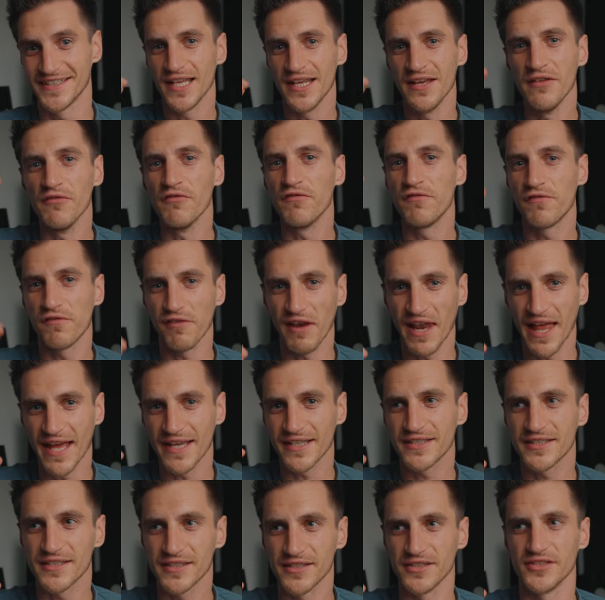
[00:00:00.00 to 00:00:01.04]
it
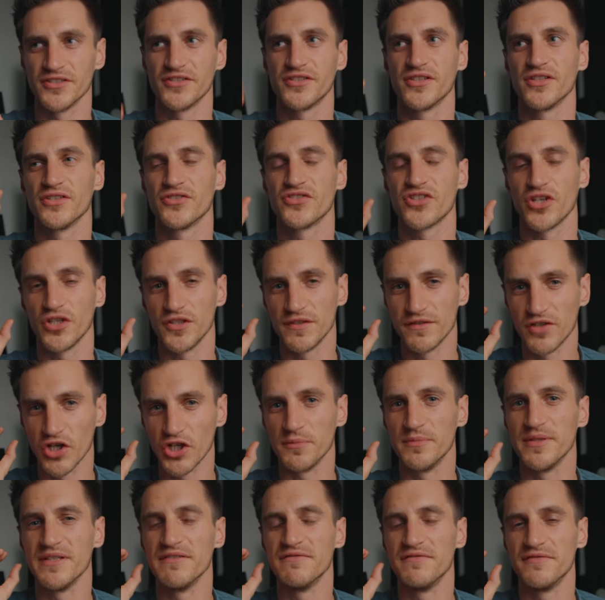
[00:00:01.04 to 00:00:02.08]
flexes, so you've got
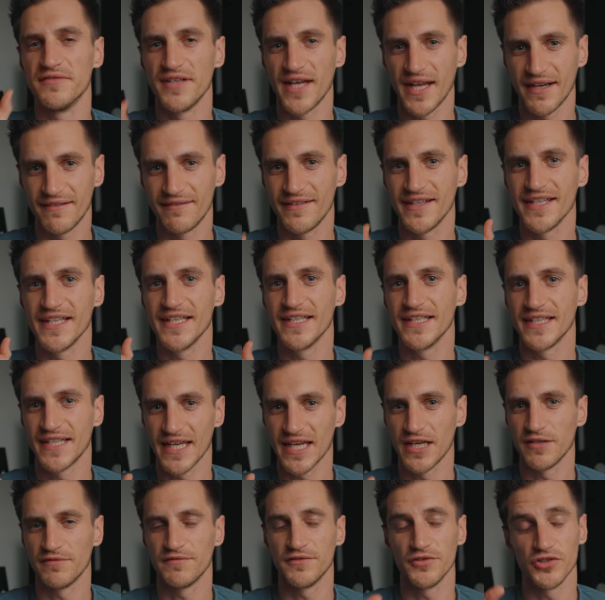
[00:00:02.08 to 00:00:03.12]
to be very
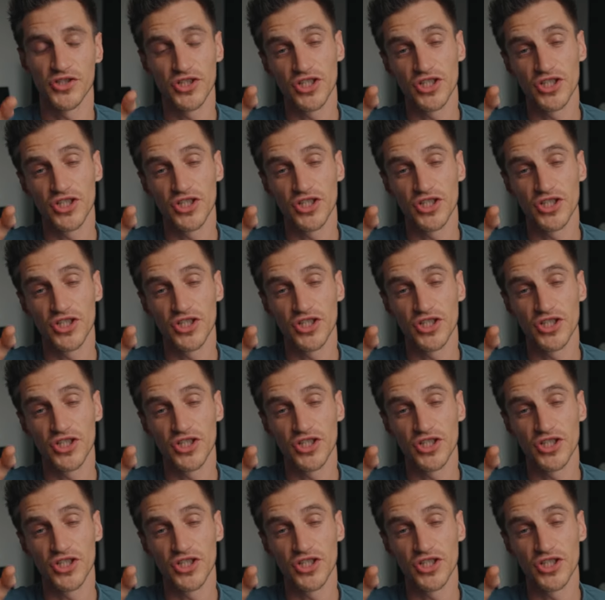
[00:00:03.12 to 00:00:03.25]
careful.